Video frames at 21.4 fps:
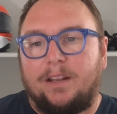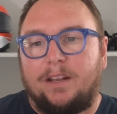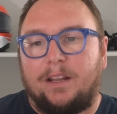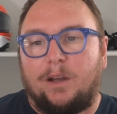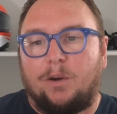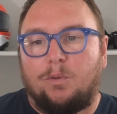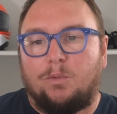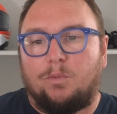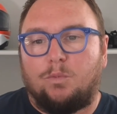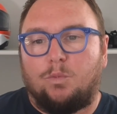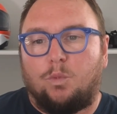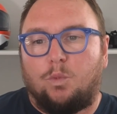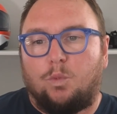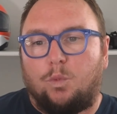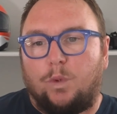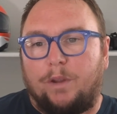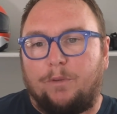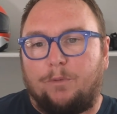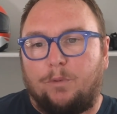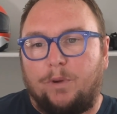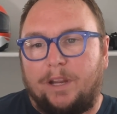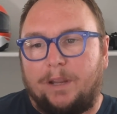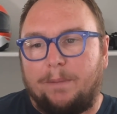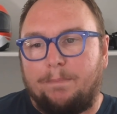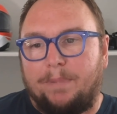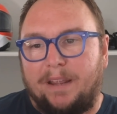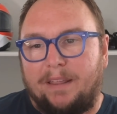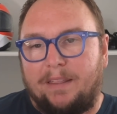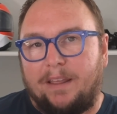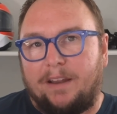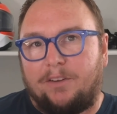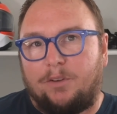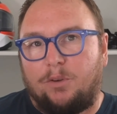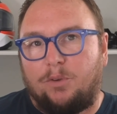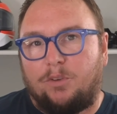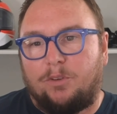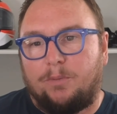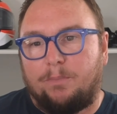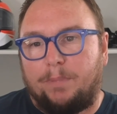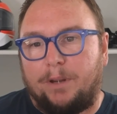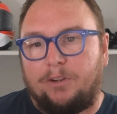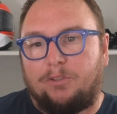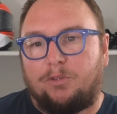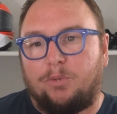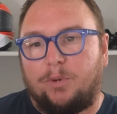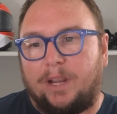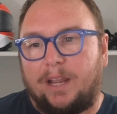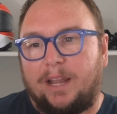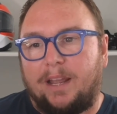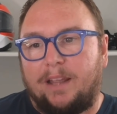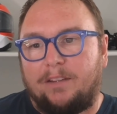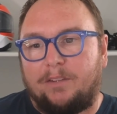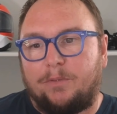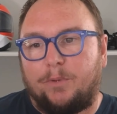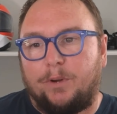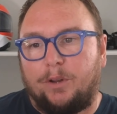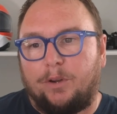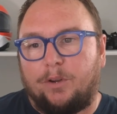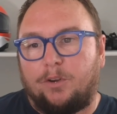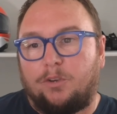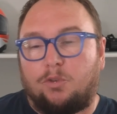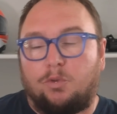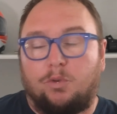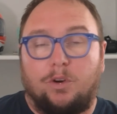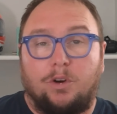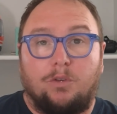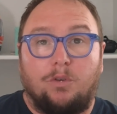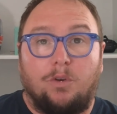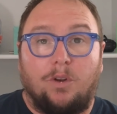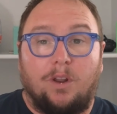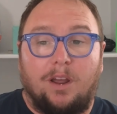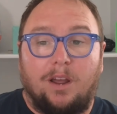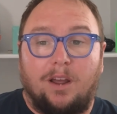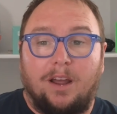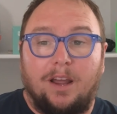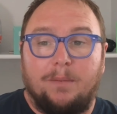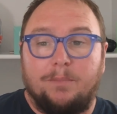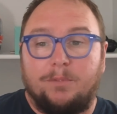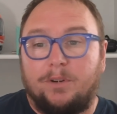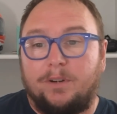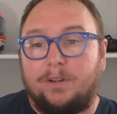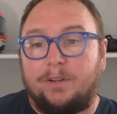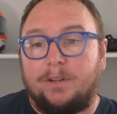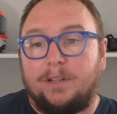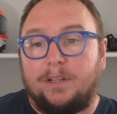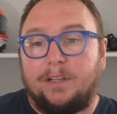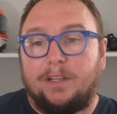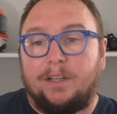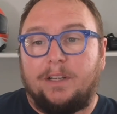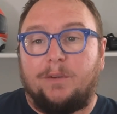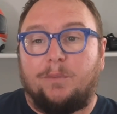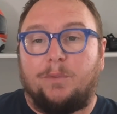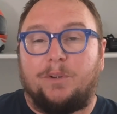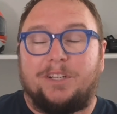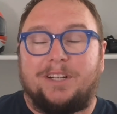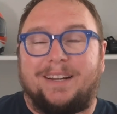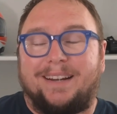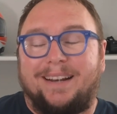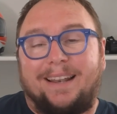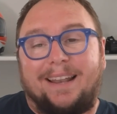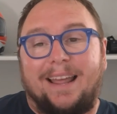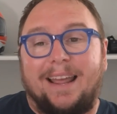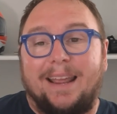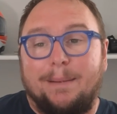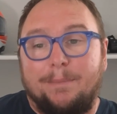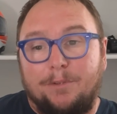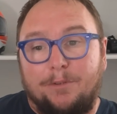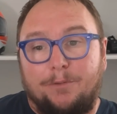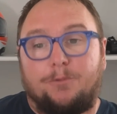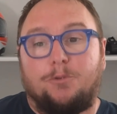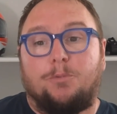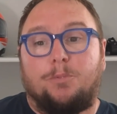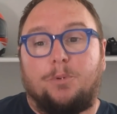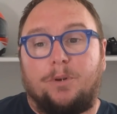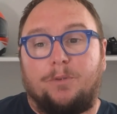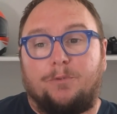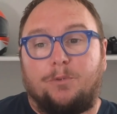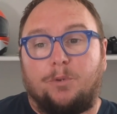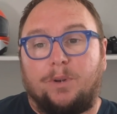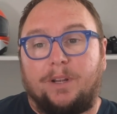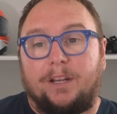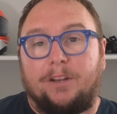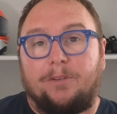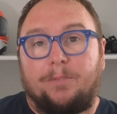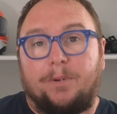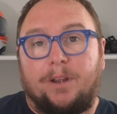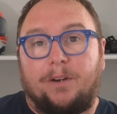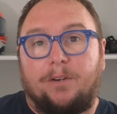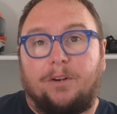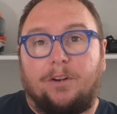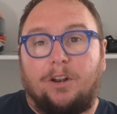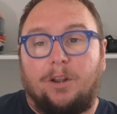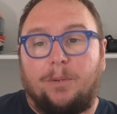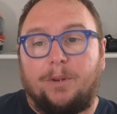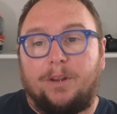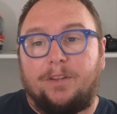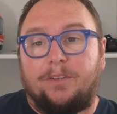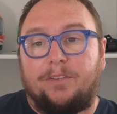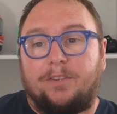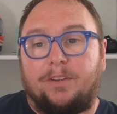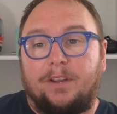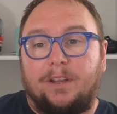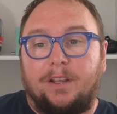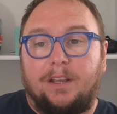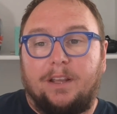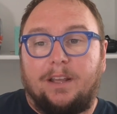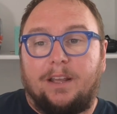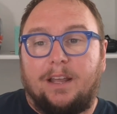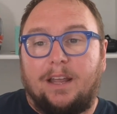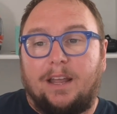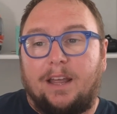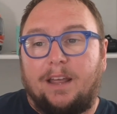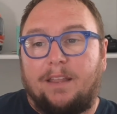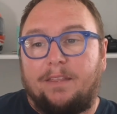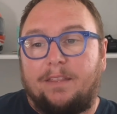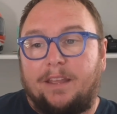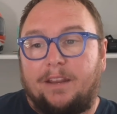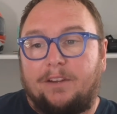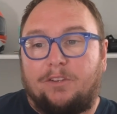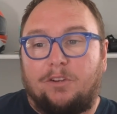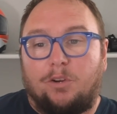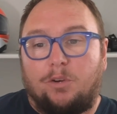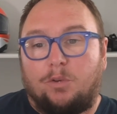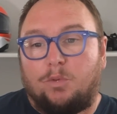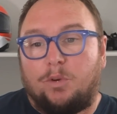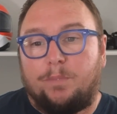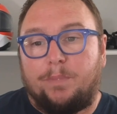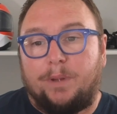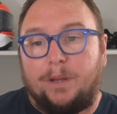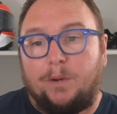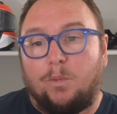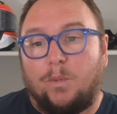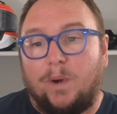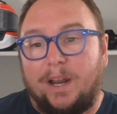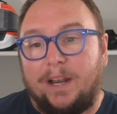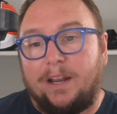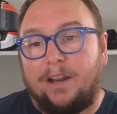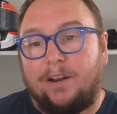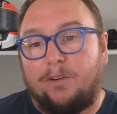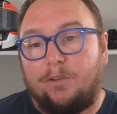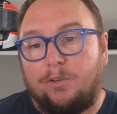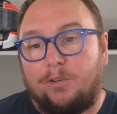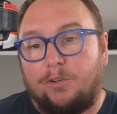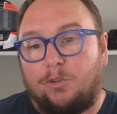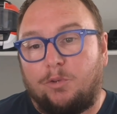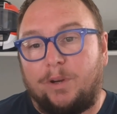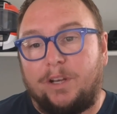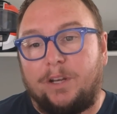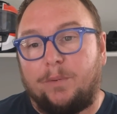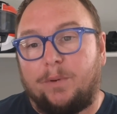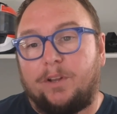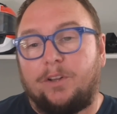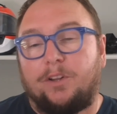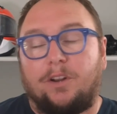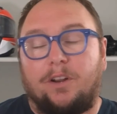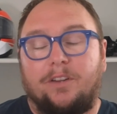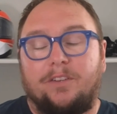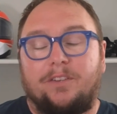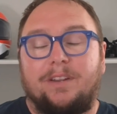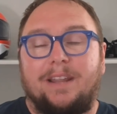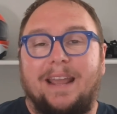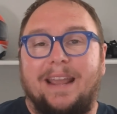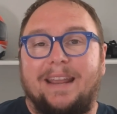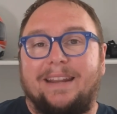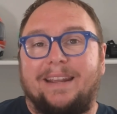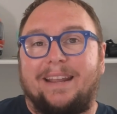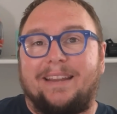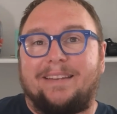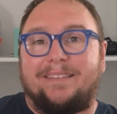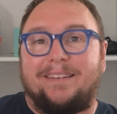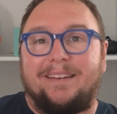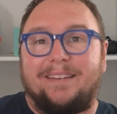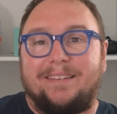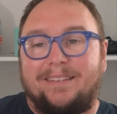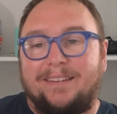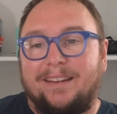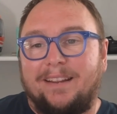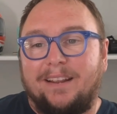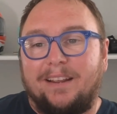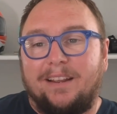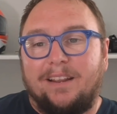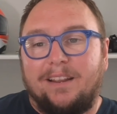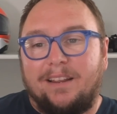Now, if we compare that to some petrol cars, we look at a Toyota Corolla Hybrid, which claims 4.4 litres per 100 kilometres. Their total would be $121.88.